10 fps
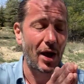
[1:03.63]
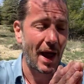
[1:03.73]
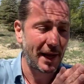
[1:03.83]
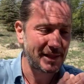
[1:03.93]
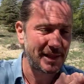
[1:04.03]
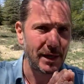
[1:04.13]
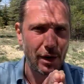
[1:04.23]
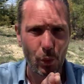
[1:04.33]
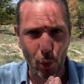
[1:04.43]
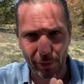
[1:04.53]

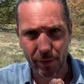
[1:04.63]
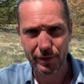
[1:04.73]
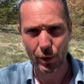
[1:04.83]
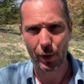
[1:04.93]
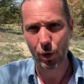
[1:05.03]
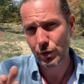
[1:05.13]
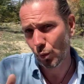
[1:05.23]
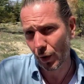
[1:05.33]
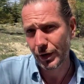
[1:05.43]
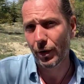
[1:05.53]
81. So I was
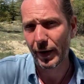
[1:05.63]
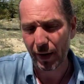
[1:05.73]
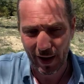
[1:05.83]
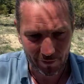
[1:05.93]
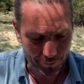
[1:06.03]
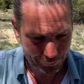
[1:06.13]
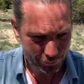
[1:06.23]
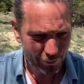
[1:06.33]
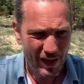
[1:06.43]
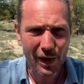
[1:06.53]
1 year and a half.
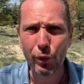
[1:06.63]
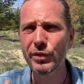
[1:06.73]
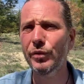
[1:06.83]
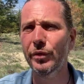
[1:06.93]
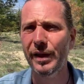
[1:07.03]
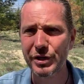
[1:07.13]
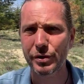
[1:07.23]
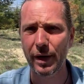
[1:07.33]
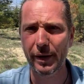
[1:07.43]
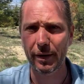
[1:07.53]
It was for
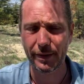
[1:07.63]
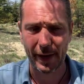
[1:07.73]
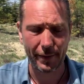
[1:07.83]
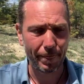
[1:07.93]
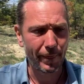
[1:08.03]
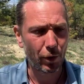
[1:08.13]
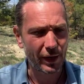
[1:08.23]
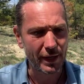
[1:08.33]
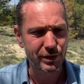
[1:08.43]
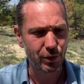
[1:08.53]
National Day.
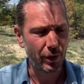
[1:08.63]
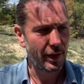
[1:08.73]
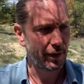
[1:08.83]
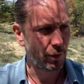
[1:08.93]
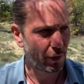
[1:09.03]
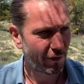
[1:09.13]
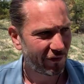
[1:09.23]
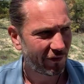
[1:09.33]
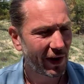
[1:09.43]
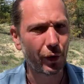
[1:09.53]
Okay, so there were
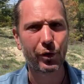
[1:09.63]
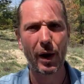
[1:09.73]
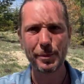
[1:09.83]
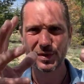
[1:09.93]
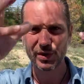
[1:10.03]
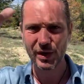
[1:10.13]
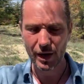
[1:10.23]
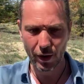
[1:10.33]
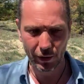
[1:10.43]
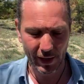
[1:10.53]
firecrackers.
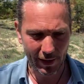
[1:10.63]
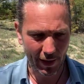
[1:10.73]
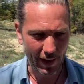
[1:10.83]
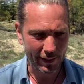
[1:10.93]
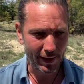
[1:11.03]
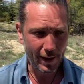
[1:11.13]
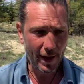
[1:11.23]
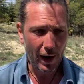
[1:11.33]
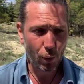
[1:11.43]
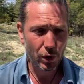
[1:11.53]
Okay, and
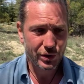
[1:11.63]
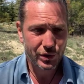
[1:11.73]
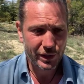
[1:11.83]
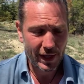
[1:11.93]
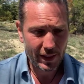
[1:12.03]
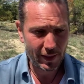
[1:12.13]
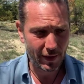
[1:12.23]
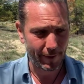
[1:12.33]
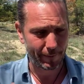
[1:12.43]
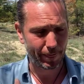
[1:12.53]
I was in
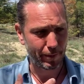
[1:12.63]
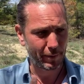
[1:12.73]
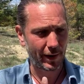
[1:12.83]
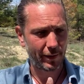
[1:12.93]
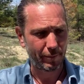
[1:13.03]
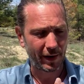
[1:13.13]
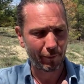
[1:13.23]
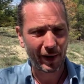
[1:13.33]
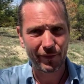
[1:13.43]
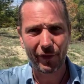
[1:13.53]

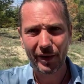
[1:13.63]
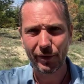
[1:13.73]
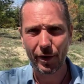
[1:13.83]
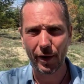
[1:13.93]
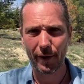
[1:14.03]
my father's